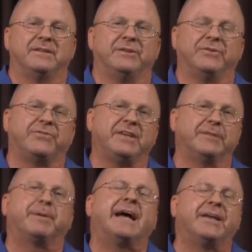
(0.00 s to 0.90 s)
Do you see the
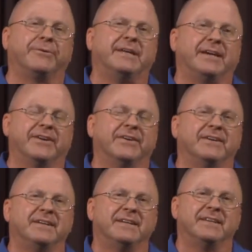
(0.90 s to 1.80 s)
pattern here?
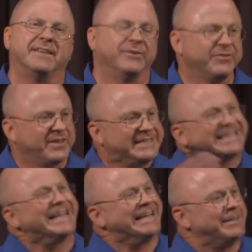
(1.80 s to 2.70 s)
There is a
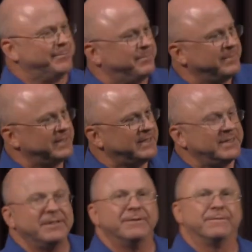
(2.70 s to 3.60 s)
time
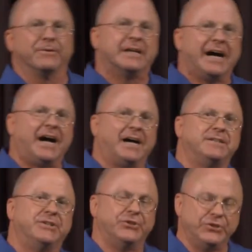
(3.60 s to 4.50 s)
for
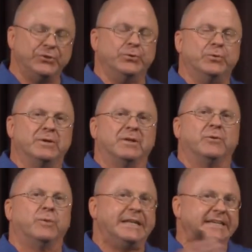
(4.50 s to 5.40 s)
God to do
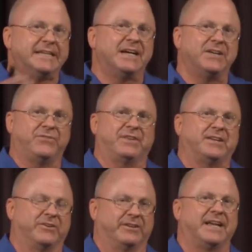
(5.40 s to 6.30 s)
what He does
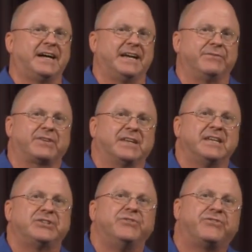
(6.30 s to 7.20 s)
in our lives.
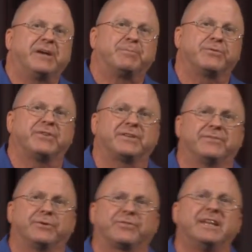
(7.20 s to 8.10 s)
Galatians chapter 6,
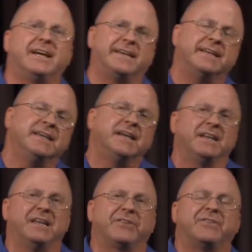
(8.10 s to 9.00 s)
verse 9,
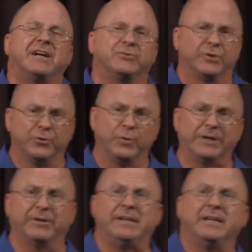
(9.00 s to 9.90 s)
"Let us not grow
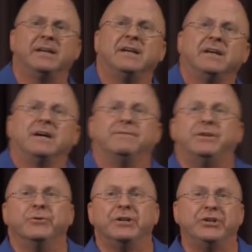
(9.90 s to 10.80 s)
weary of
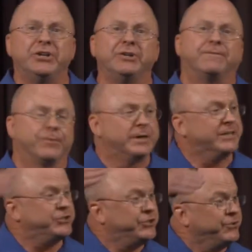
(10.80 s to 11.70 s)
doing good, for
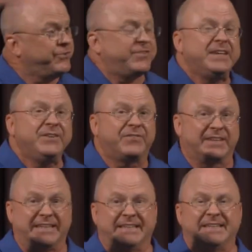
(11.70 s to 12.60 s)
in due
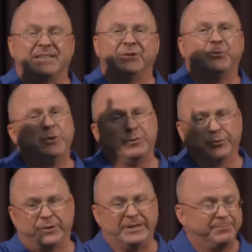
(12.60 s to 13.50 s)
season we will
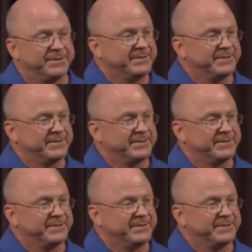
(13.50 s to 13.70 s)
reap."